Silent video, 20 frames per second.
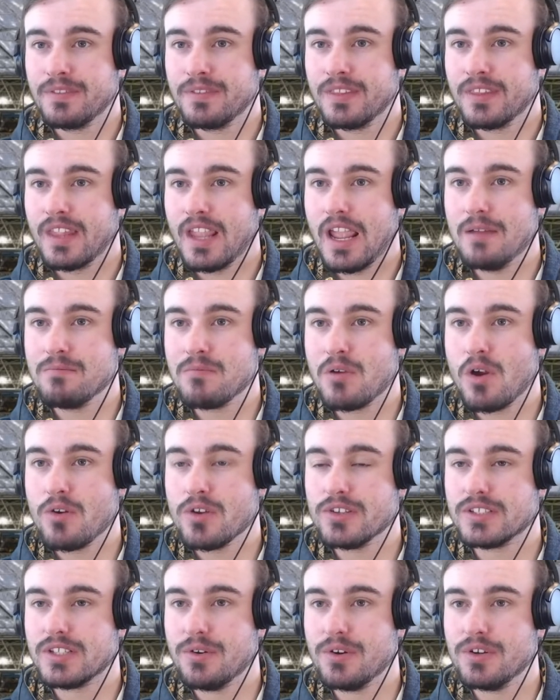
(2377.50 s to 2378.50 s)
And bro, you
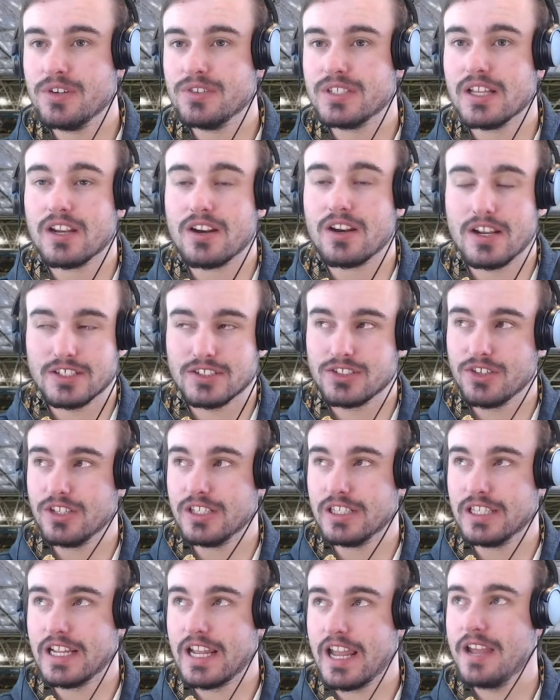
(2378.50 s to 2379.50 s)
still in New Zealand? I
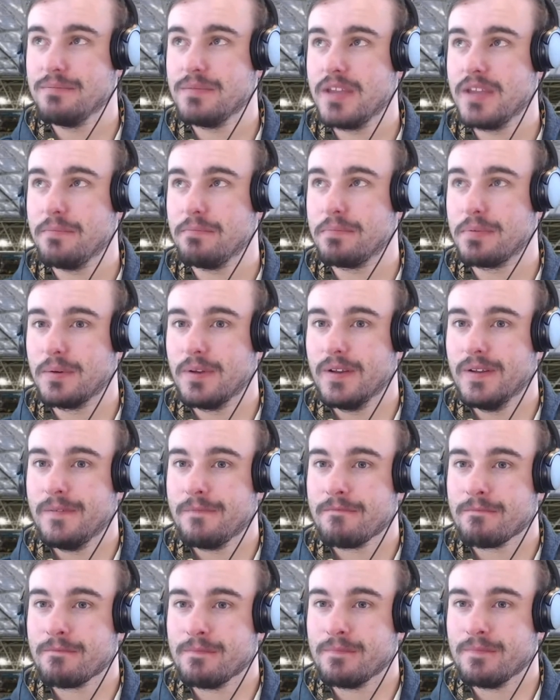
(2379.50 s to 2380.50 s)
certainly am, yep.
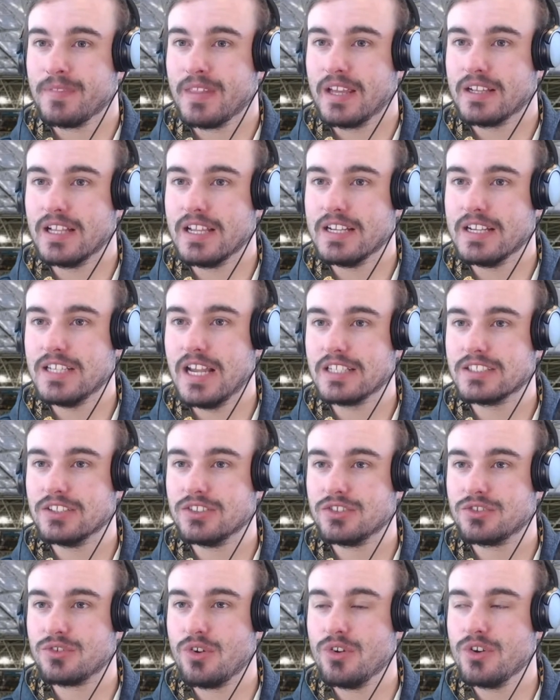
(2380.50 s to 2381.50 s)
Glenn
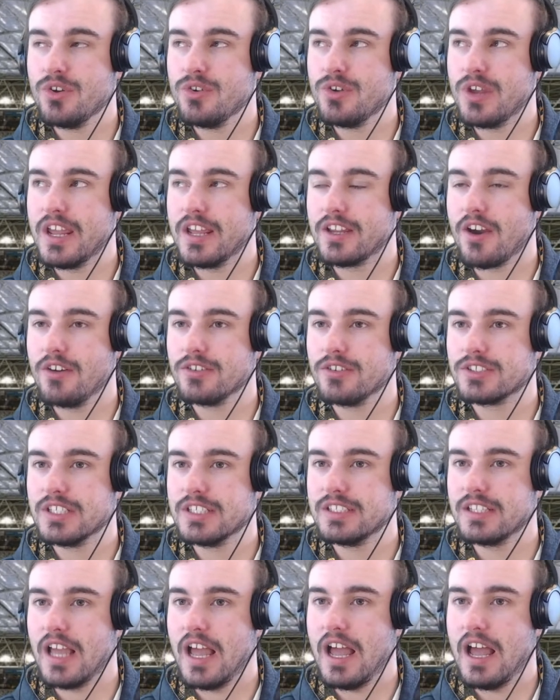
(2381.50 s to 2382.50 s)
Jackson's real new head coach
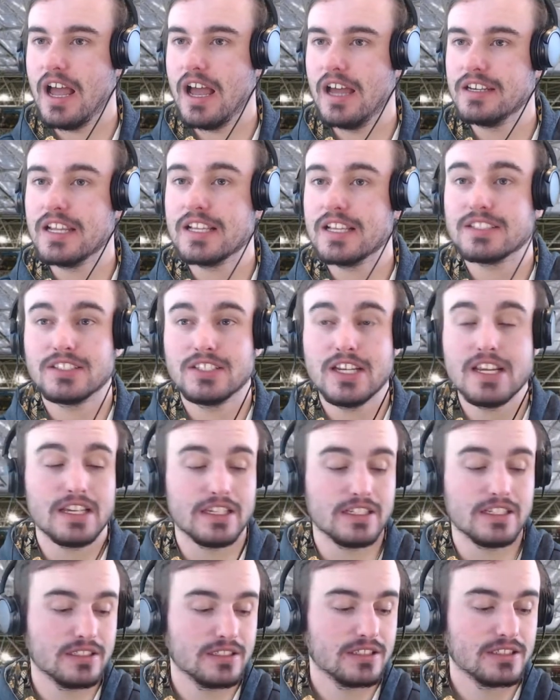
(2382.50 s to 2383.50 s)
this next
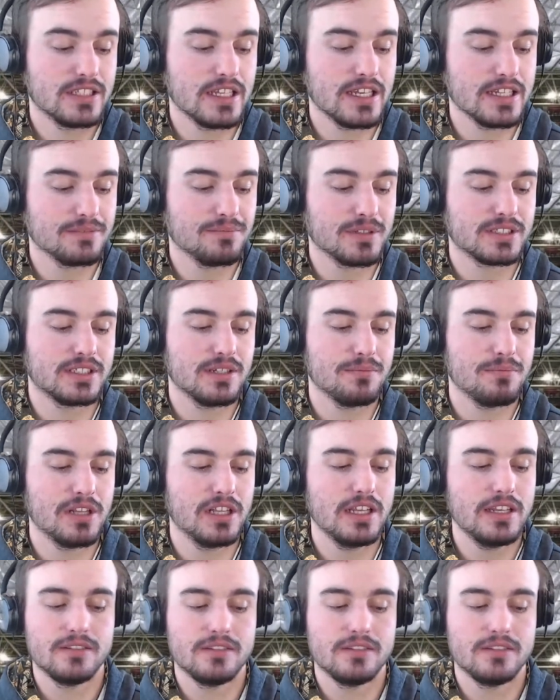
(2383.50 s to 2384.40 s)
year. So here's Mr. Billy.